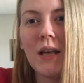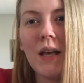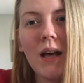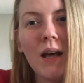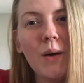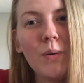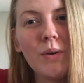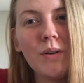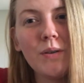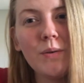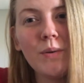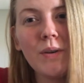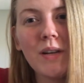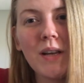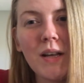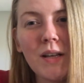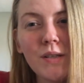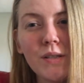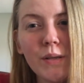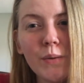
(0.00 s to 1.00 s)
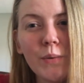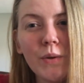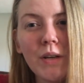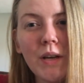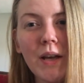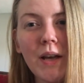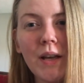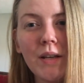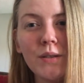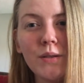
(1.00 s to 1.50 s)
I wonder what else I want to
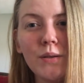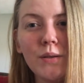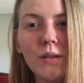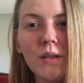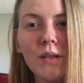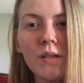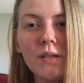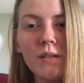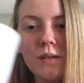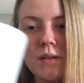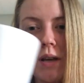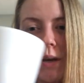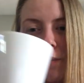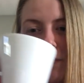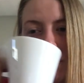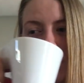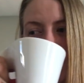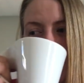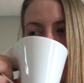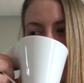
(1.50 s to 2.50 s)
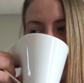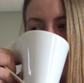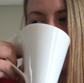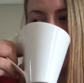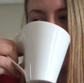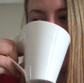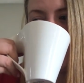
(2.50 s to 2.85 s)
add to this. I mean, lots of